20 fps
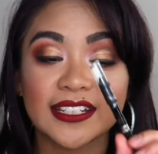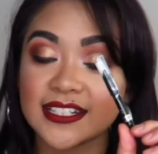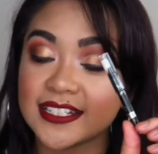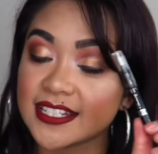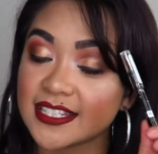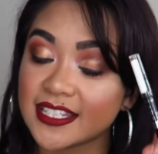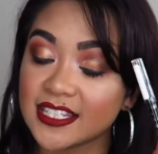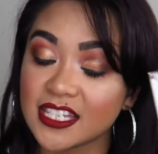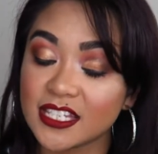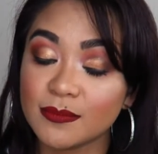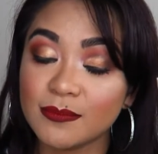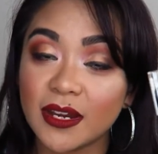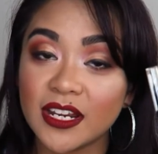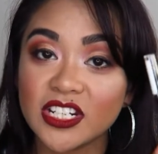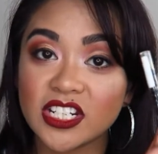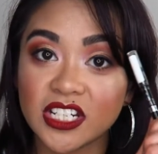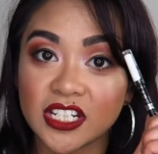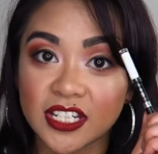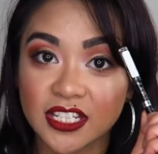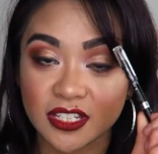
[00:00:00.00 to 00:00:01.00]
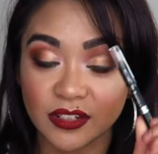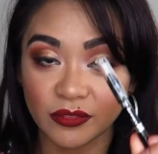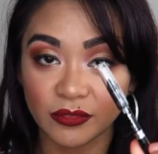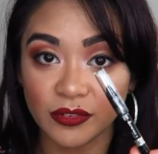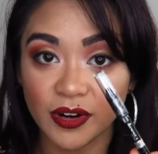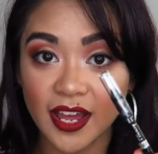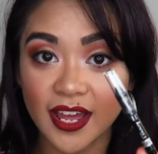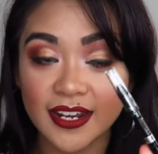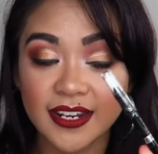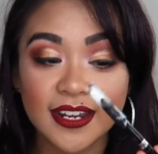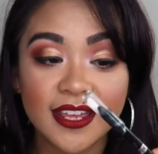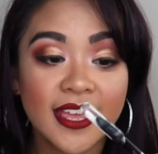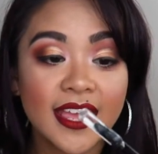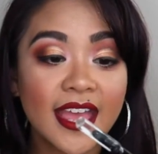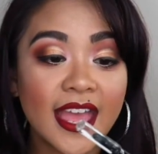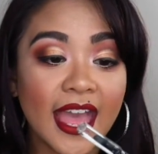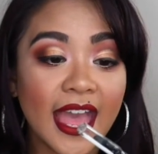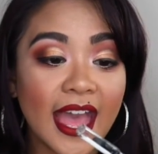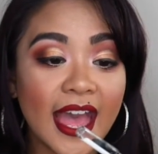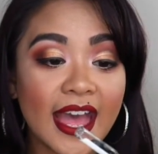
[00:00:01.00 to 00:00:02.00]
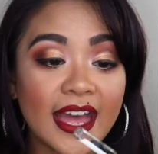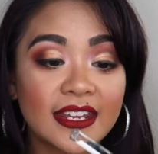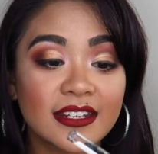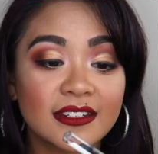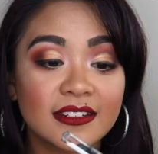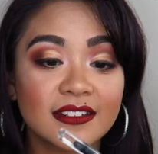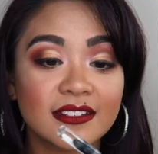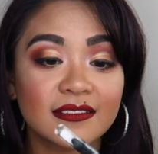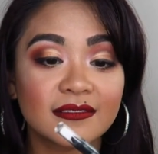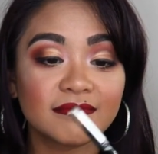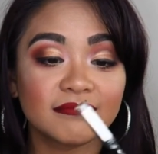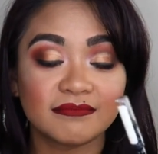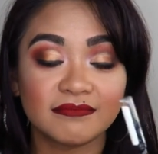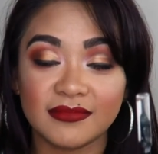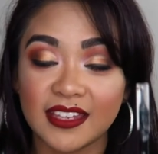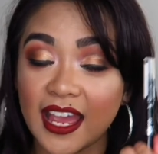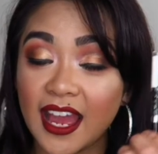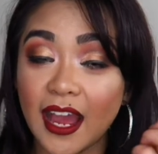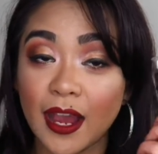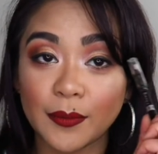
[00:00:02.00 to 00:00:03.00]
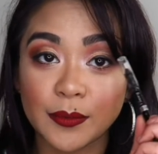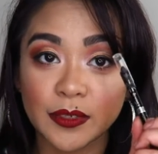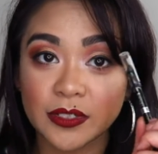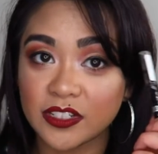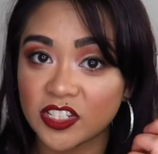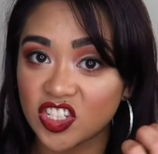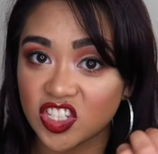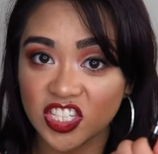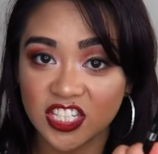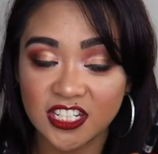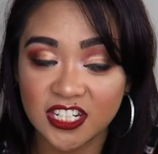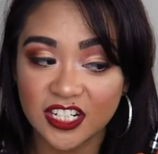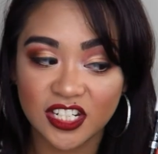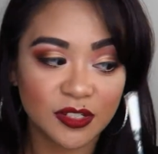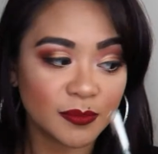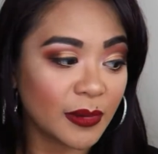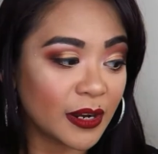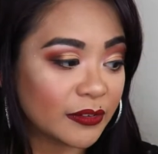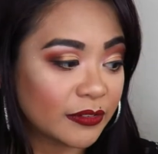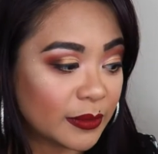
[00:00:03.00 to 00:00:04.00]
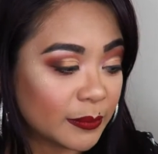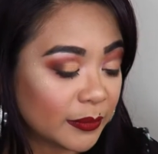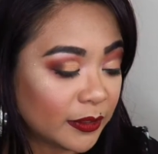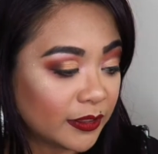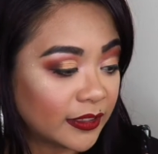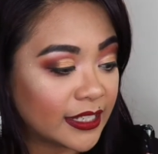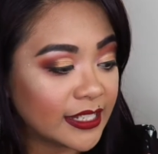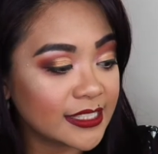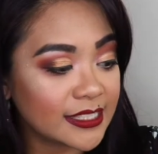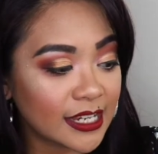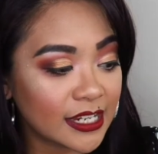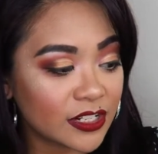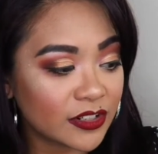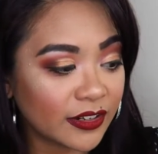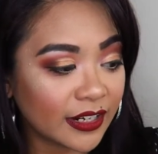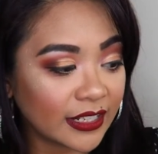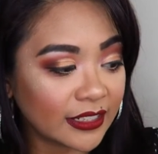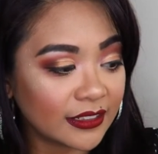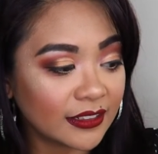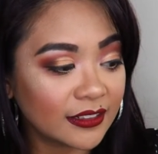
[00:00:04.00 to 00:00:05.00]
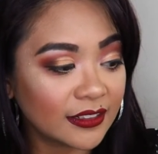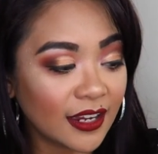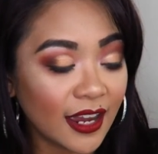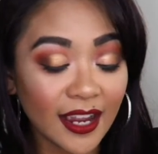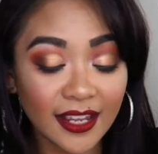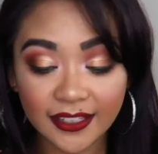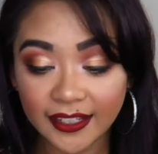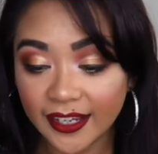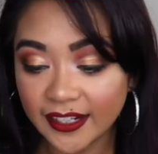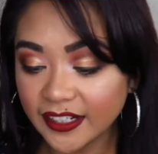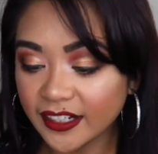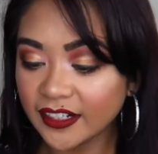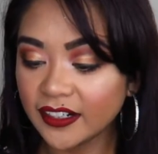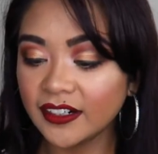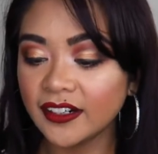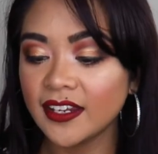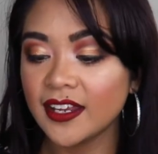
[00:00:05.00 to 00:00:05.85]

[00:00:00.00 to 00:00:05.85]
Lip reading: It doesn't smudge, it doesn't run, and yeah, I would just stick to my Rimmel Exaggerate eyeliner.